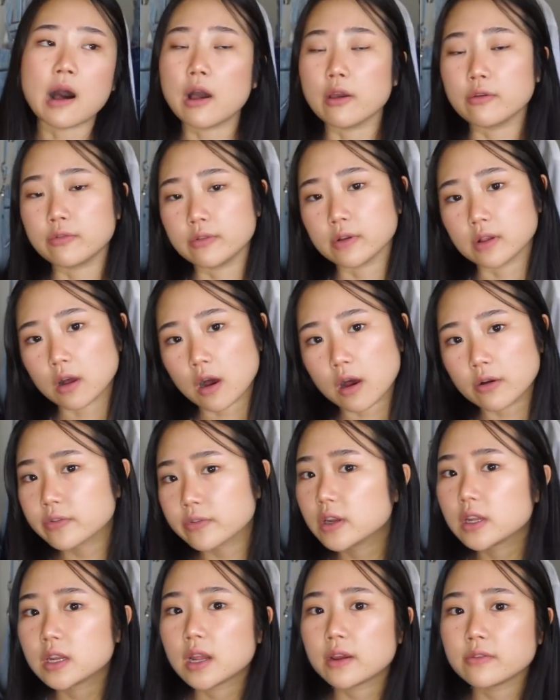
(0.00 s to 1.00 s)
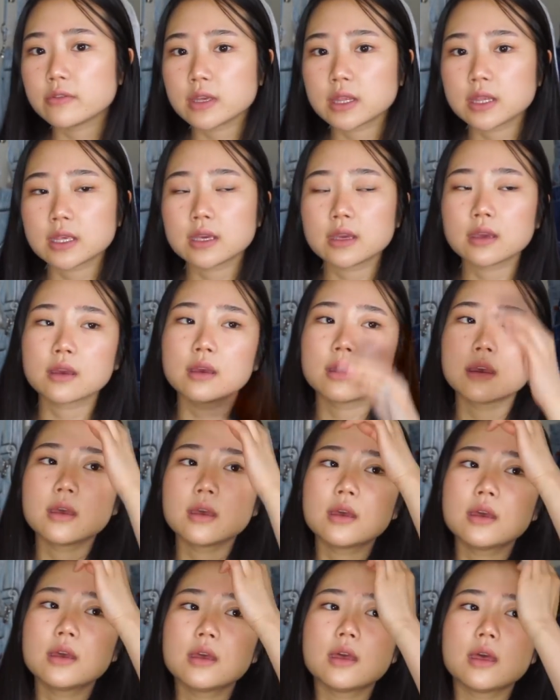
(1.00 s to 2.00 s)
feel confident in everything.
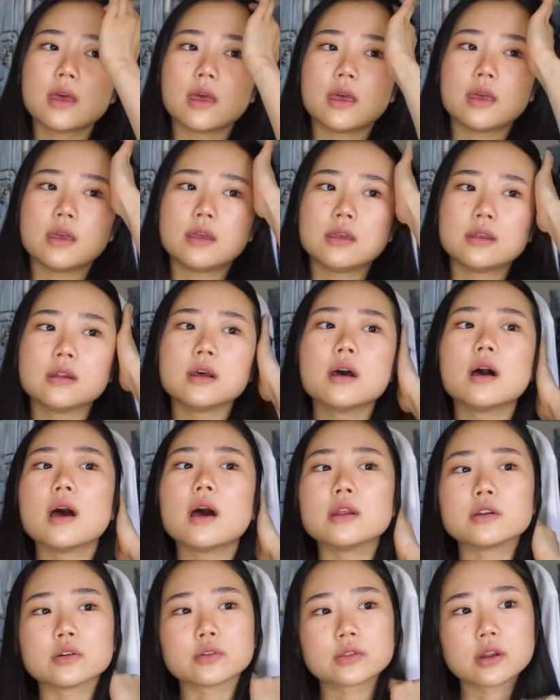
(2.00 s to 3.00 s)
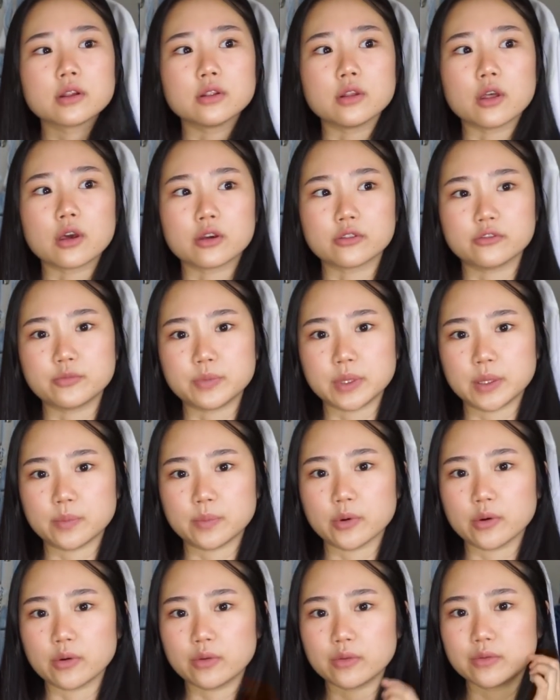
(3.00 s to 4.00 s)
And I know that a lot of
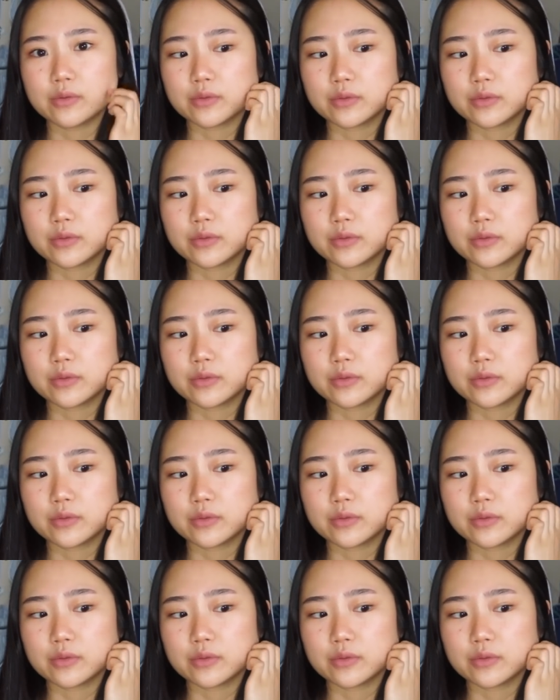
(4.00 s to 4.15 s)
people